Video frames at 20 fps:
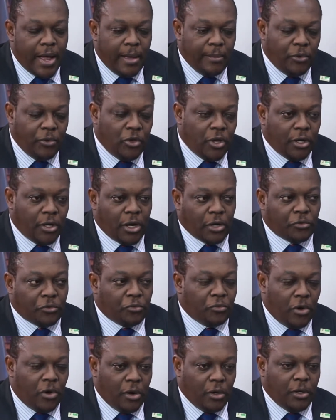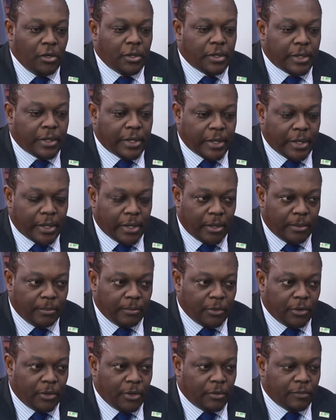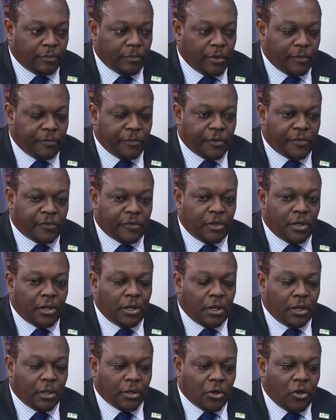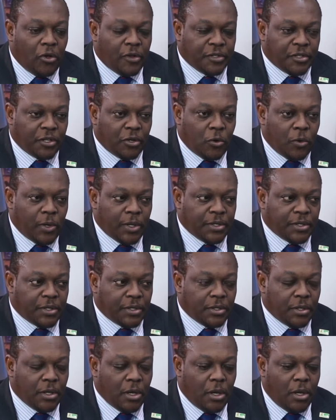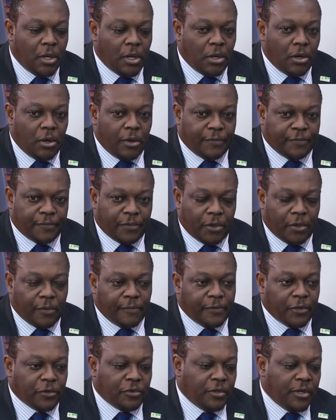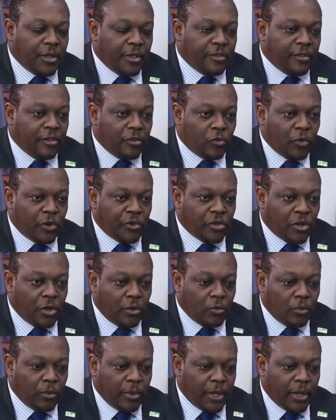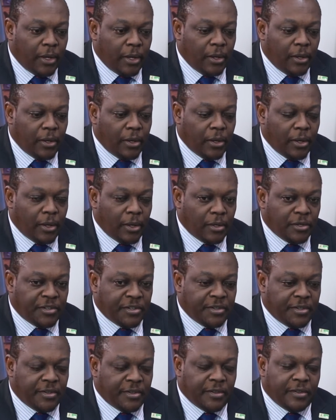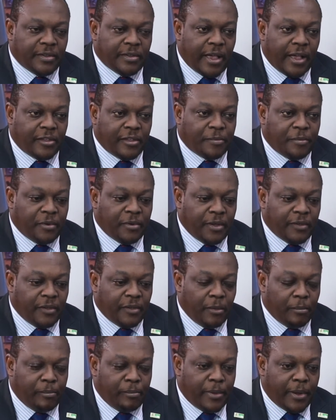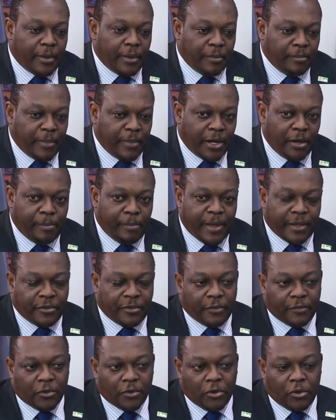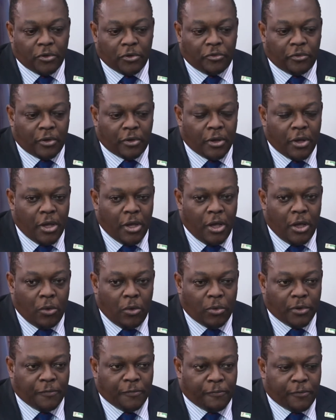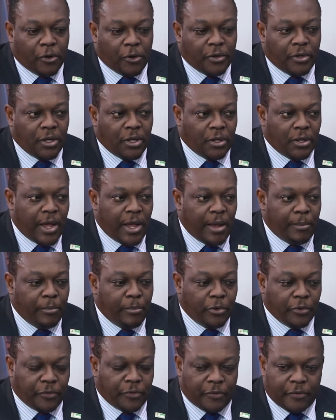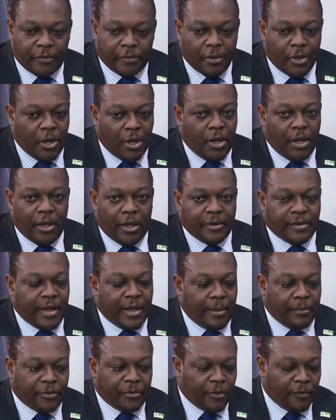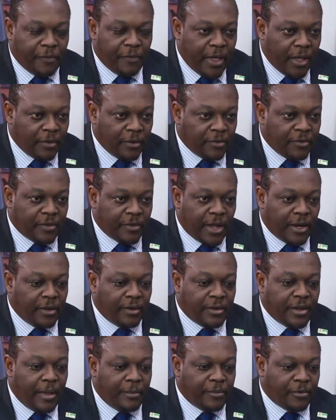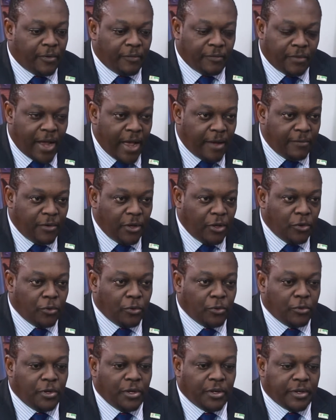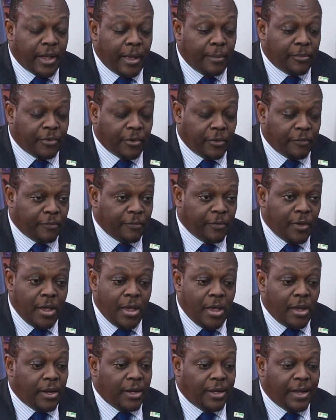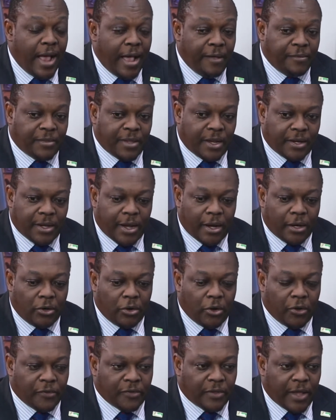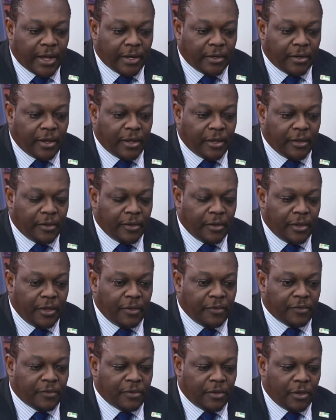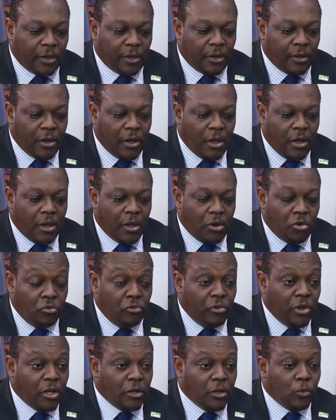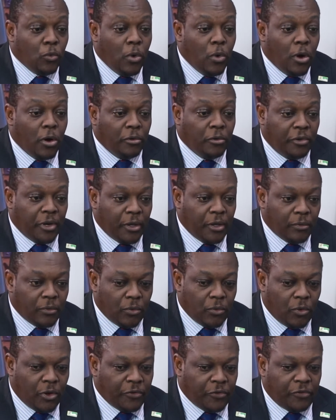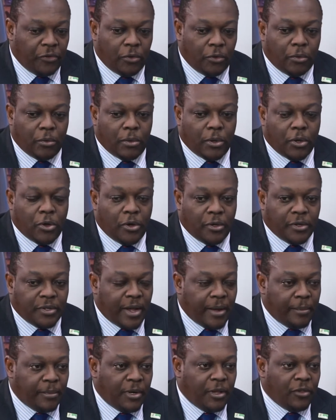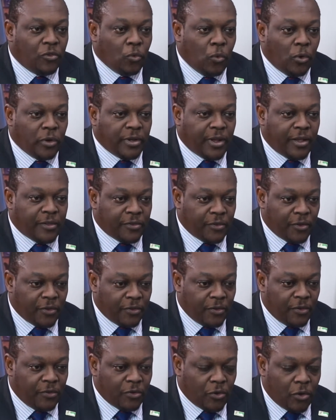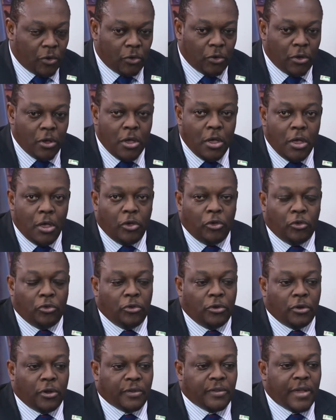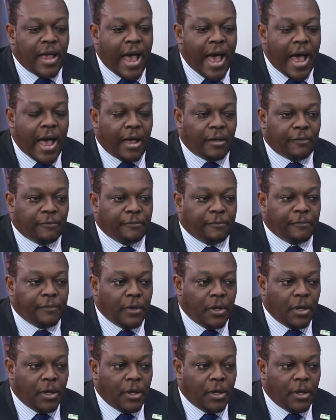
You're not wrong. Obviously, the consequence of the unfortunate situation citizens are experiencing in many parts of the country with flooding are both in terms of health and in terms of livelihood, in terms of lives that are lost. And there is the real worry. Once you contaminate water sources or you do not have